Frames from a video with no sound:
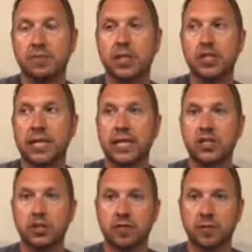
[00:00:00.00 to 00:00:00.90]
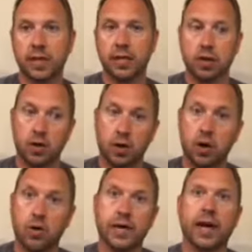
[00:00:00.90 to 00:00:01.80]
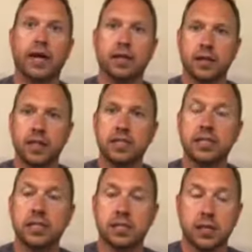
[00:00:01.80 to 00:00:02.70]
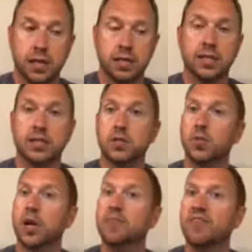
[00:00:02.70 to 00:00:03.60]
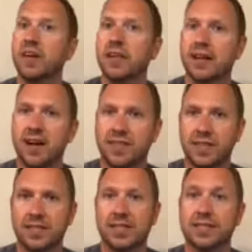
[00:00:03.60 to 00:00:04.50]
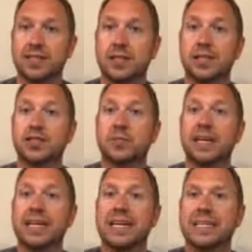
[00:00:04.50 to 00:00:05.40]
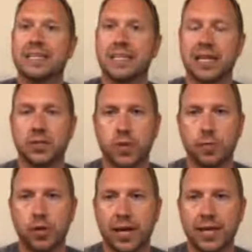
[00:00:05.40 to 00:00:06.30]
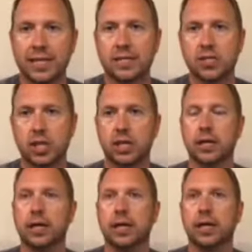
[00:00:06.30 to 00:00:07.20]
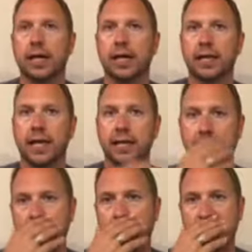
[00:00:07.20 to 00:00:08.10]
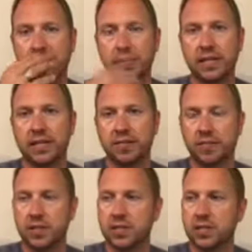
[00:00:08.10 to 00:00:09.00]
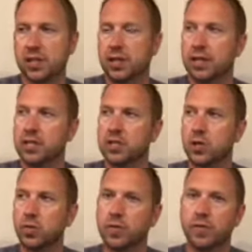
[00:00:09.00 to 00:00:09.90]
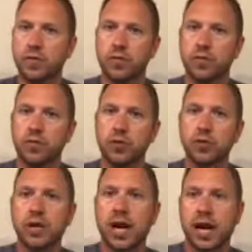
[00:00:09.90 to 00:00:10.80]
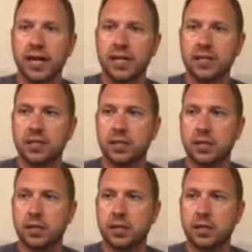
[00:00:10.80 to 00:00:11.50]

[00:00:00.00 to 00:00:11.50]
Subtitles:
much easier for me to go, okay, this is what I'm feeling off of this. These are my instincts when I'm looking at this dog. And that makes a big difference. So for you guys,